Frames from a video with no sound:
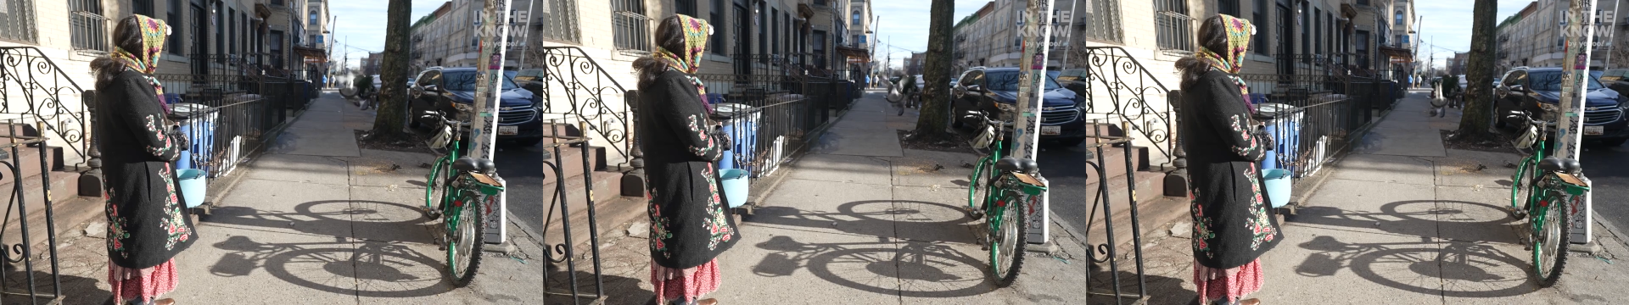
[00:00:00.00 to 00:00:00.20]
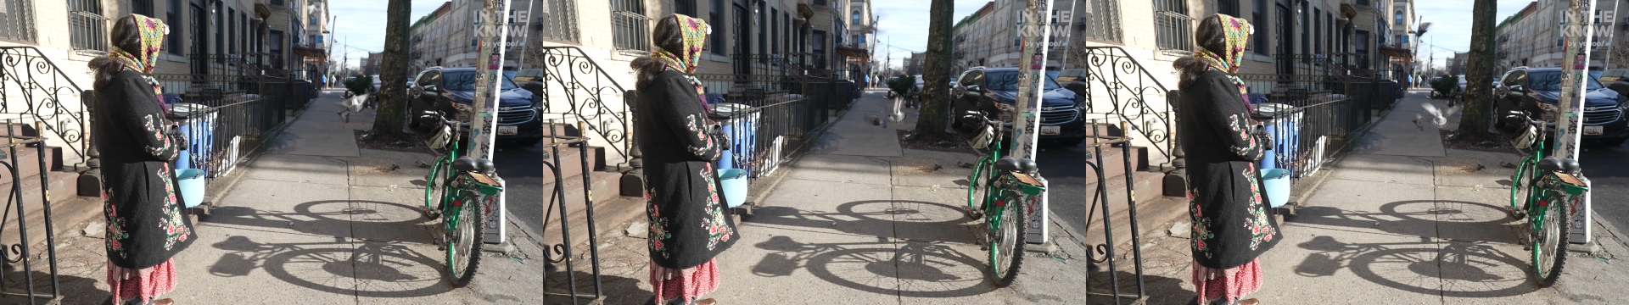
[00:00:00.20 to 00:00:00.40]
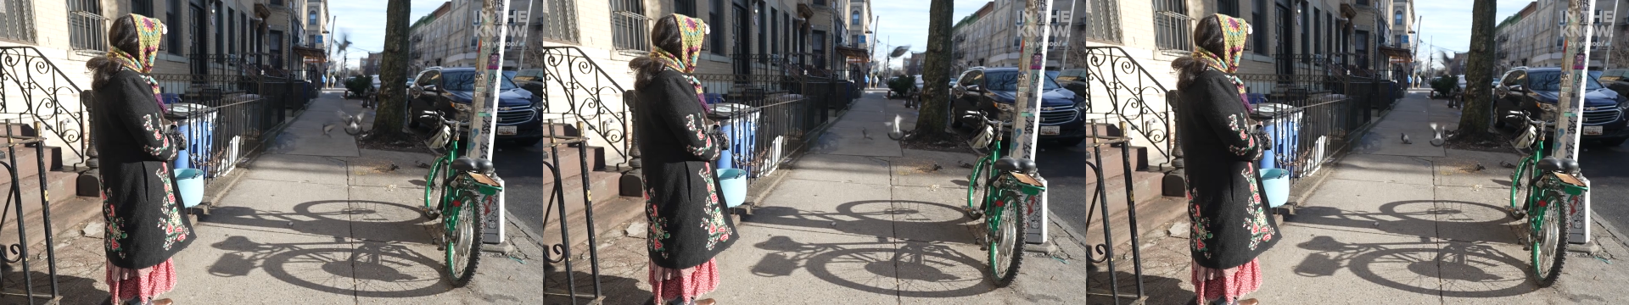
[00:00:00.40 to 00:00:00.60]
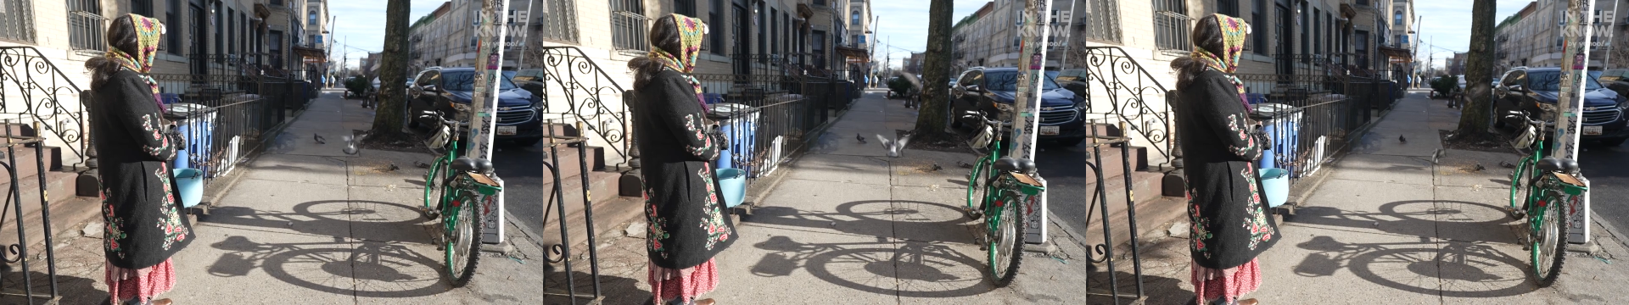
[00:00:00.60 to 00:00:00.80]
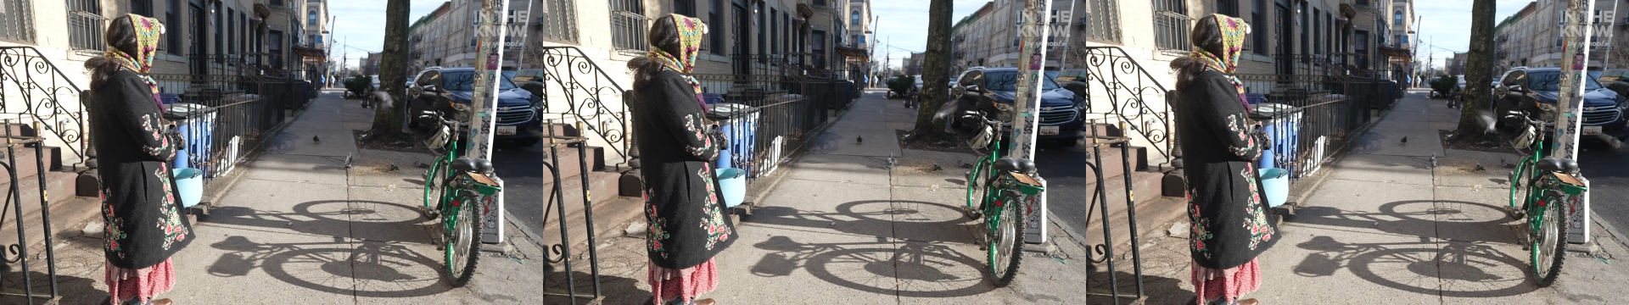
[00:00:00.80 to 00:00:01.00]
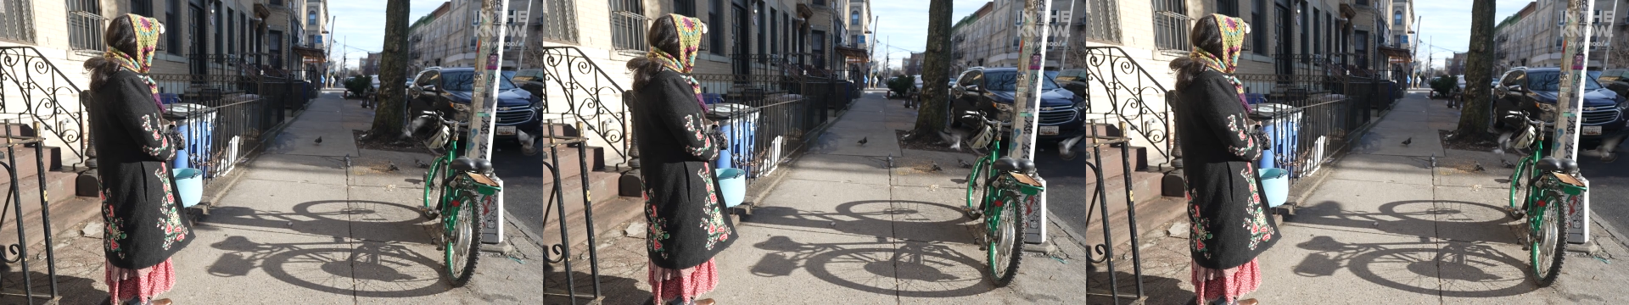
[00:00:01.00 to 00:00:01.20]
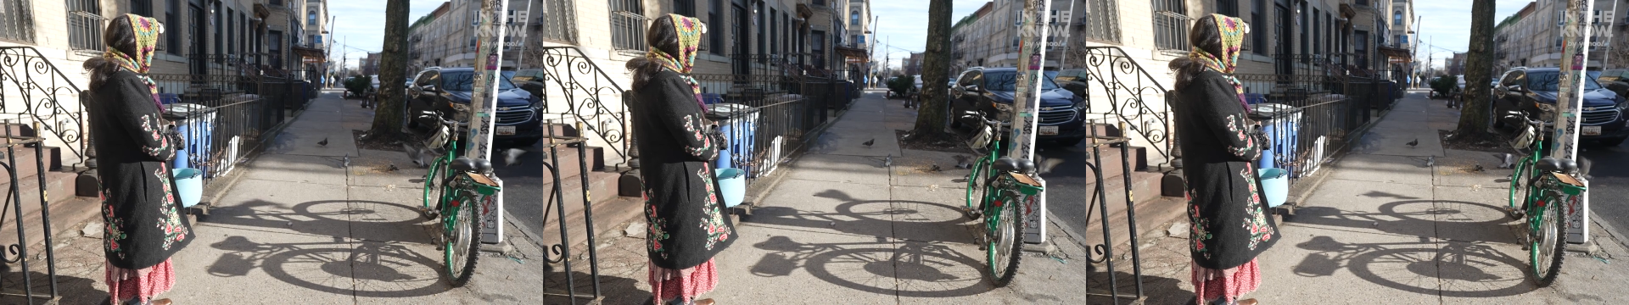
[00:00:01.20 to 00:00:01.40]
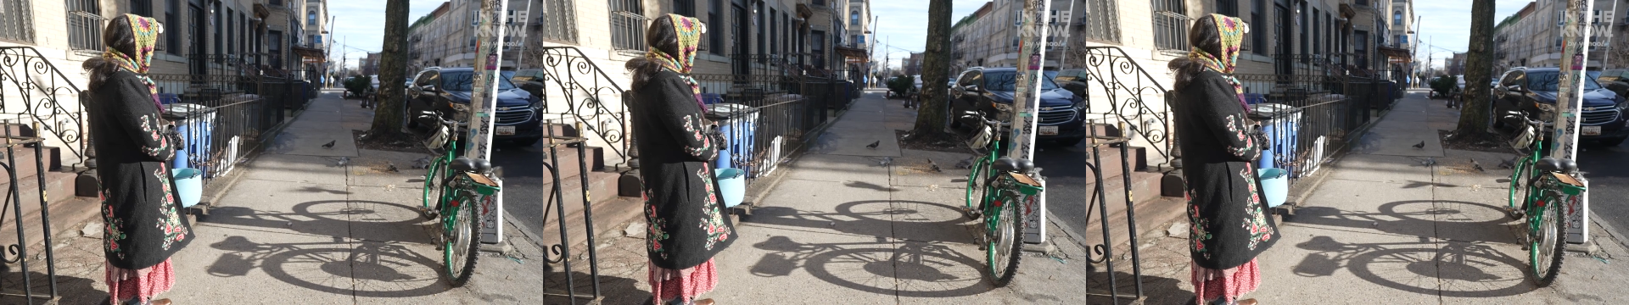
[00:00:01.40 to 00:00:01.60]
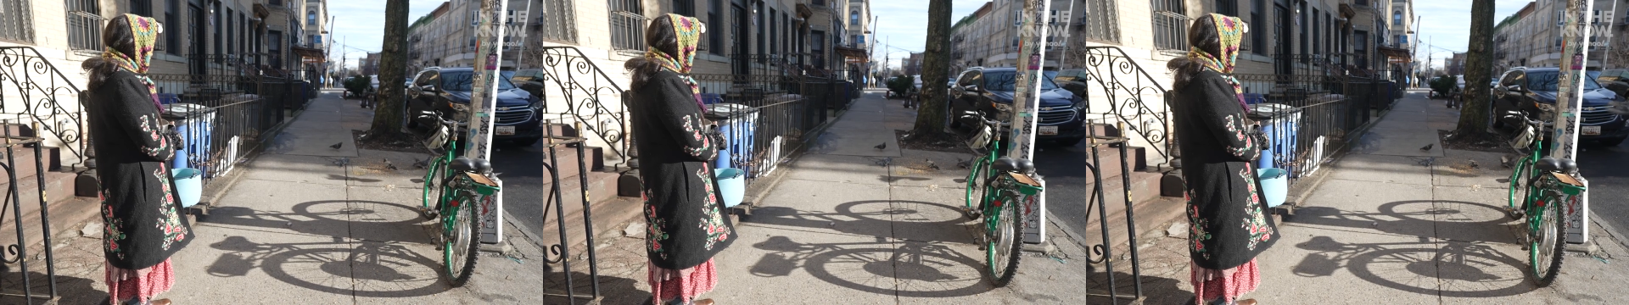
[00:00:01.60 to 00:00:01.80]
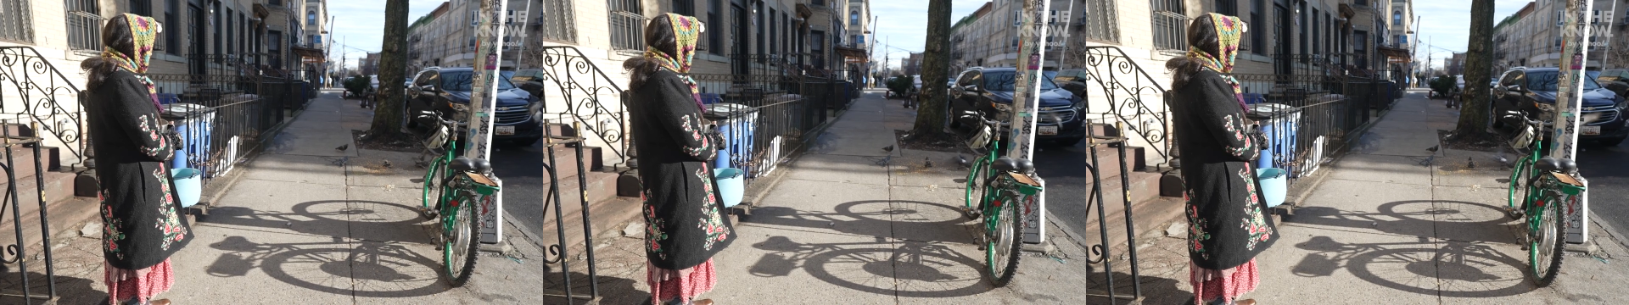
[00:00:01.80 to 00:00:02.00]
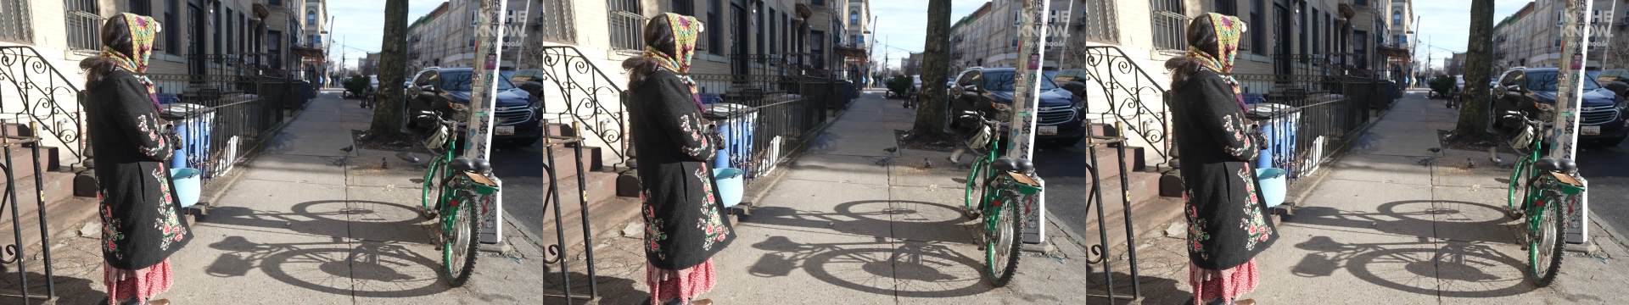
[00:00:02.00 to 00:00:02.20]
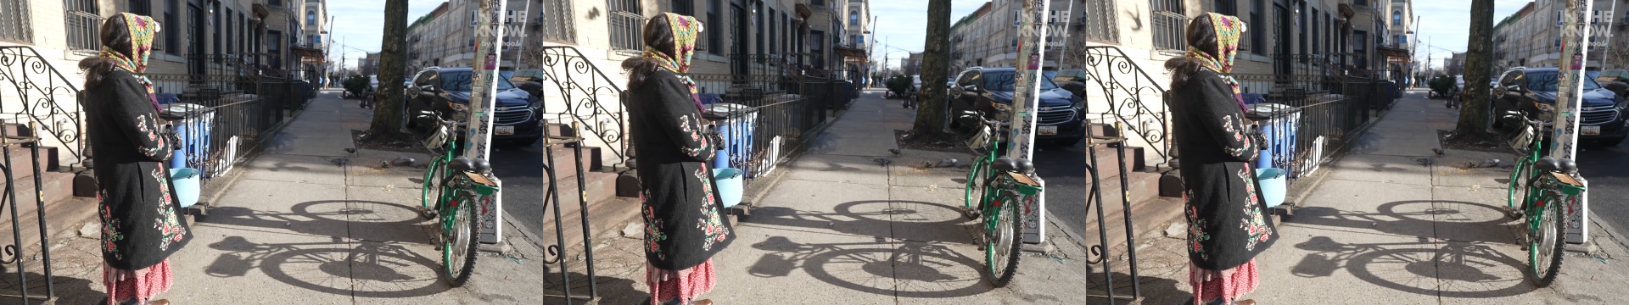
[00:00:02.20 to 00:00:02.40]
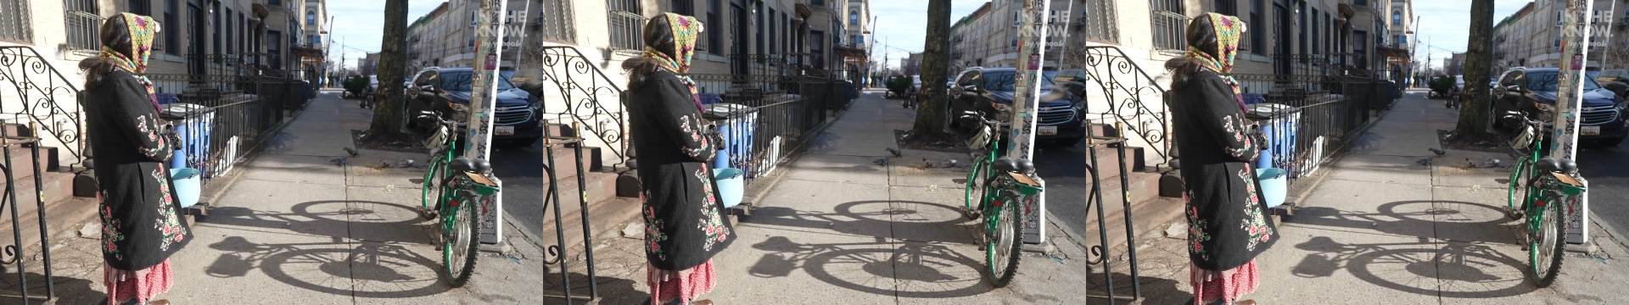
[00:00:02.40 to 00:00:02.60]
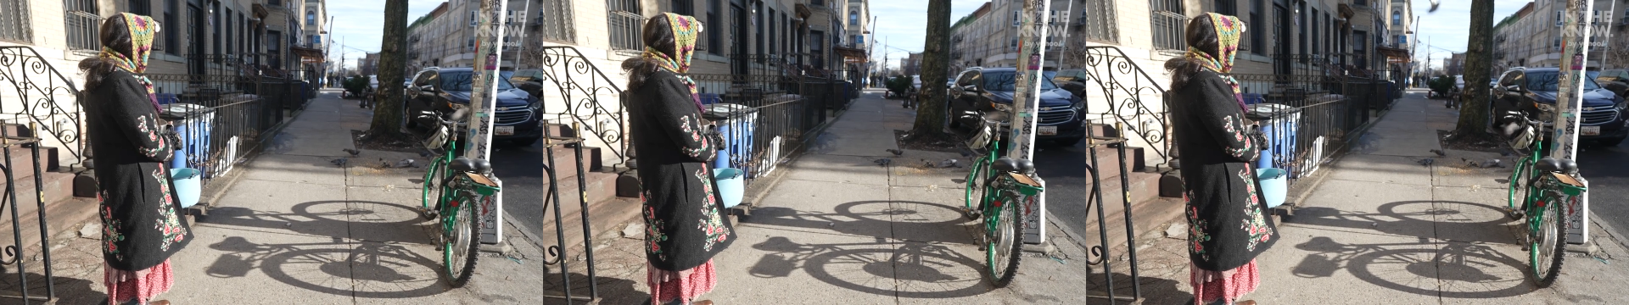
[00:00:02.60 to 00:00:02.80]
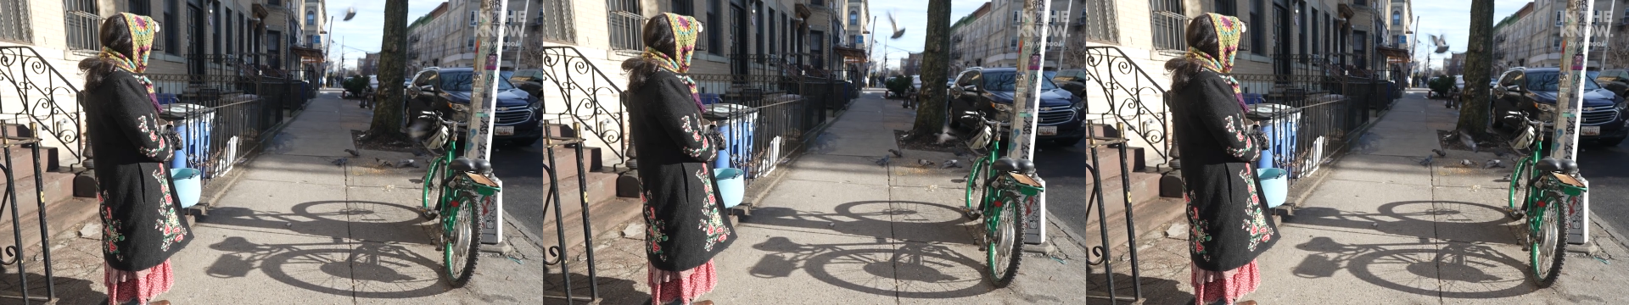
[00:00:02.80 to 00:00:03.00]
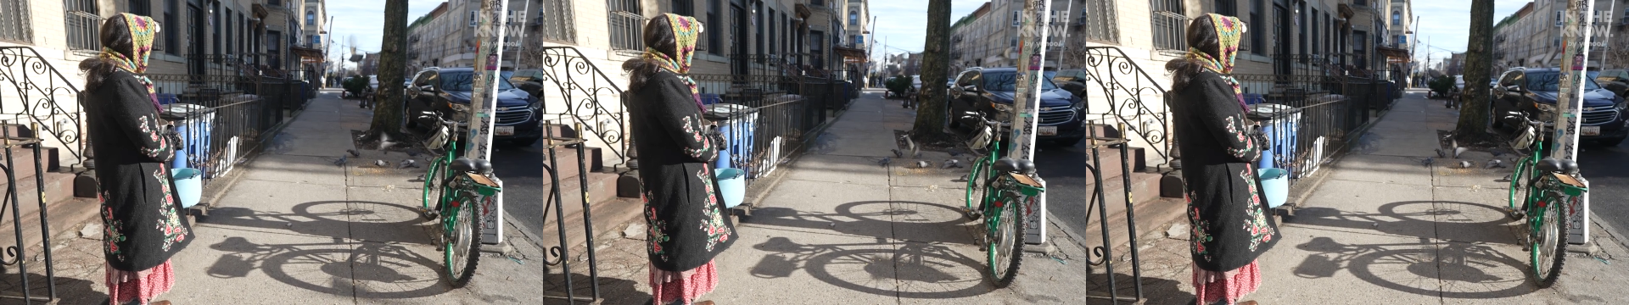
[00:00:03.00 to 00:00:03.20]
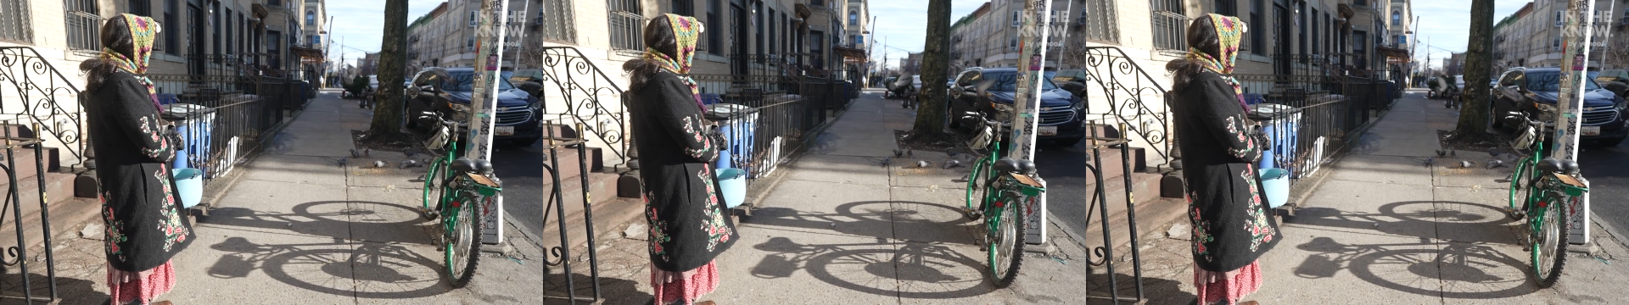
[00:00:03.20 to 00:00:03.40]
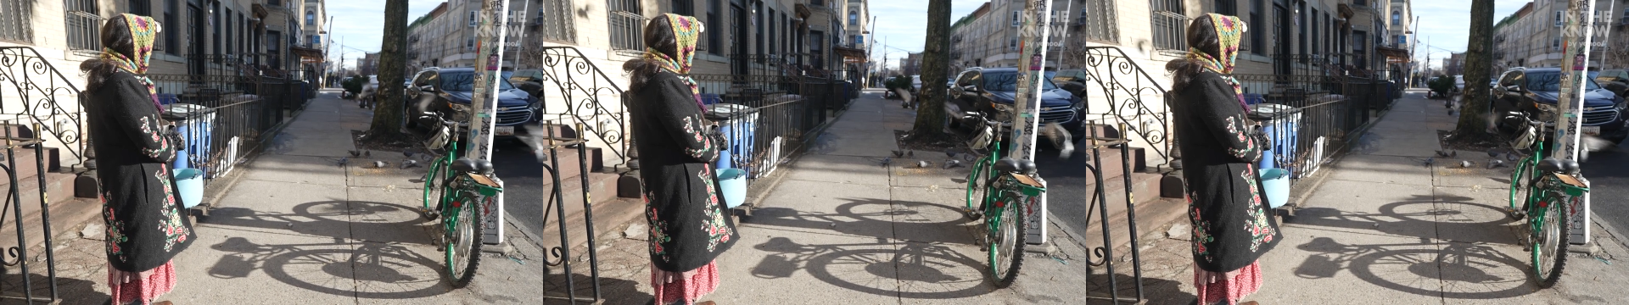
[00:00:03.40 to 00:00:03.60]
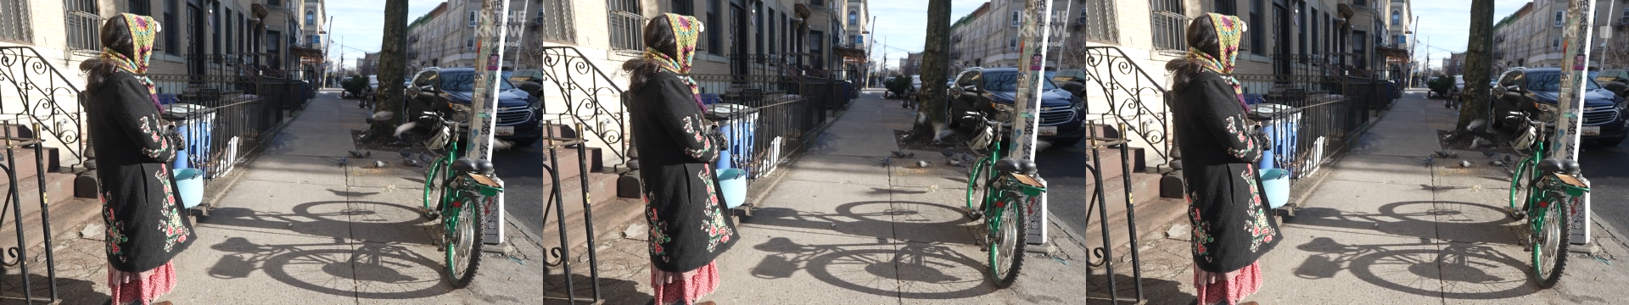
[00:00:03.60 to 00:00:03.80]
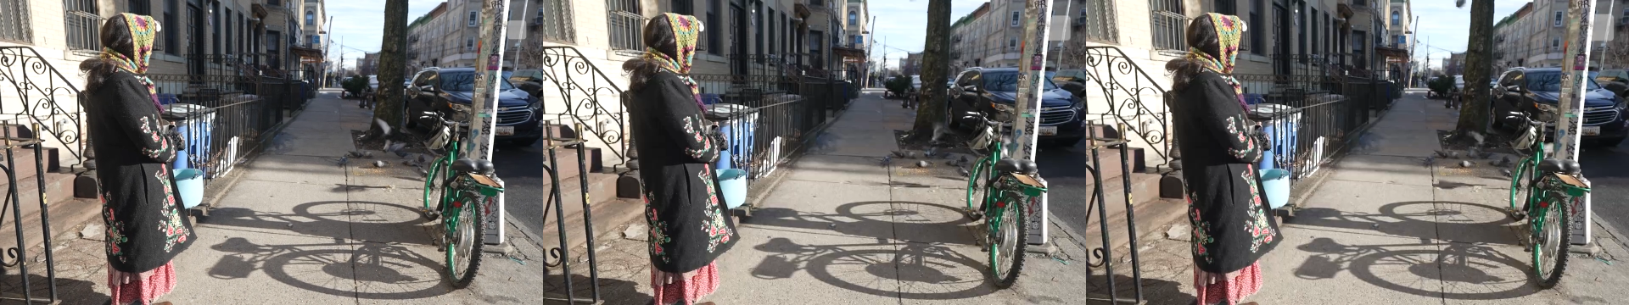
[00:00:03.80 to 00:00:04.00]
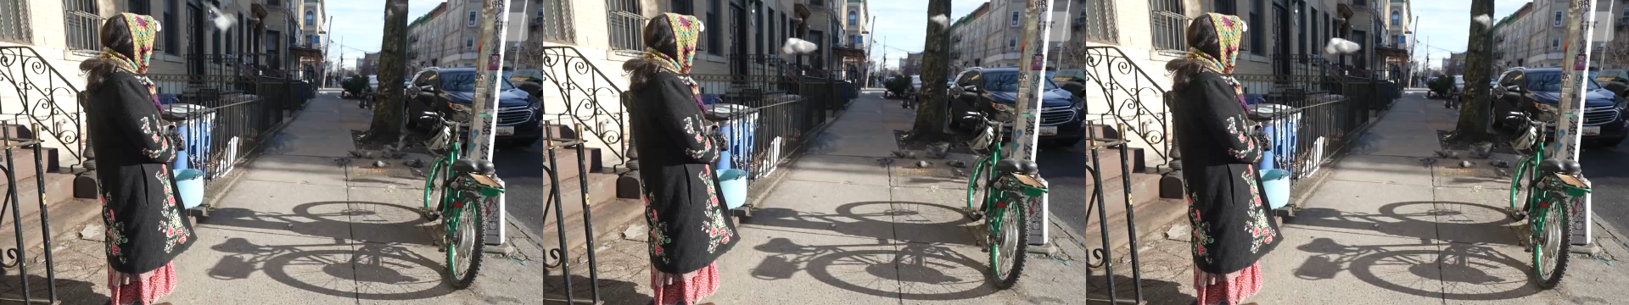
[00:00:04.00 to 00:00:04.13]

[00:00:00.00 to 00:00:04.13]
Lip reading: No face is visible, so there are no lips to read.